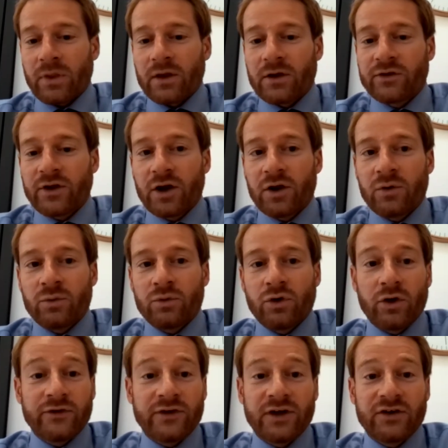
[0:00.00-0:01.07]
So
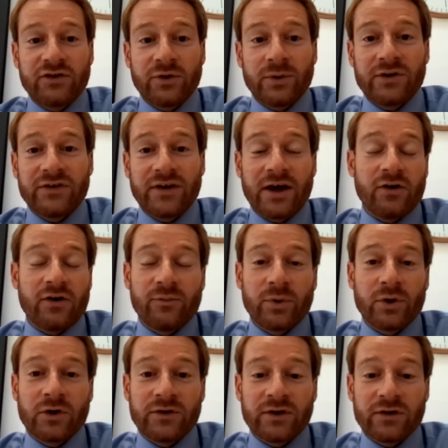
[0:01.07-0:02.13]
not an issue itself,
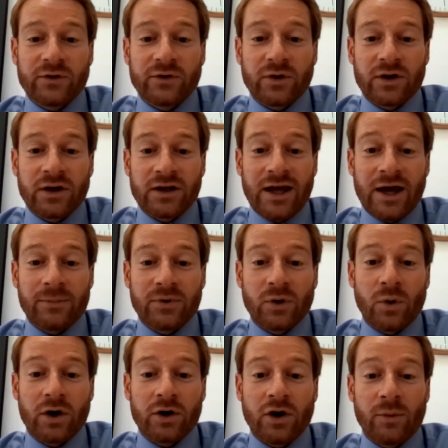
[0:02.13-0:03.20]
because it can be
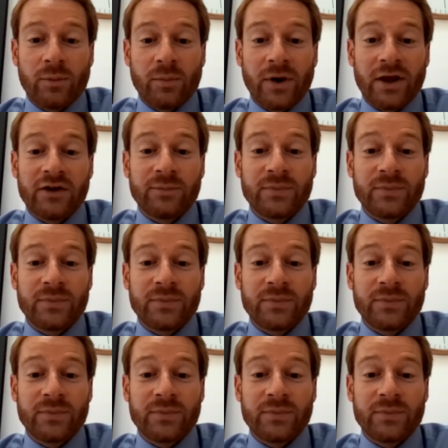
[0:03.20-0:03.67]
quite commonplace,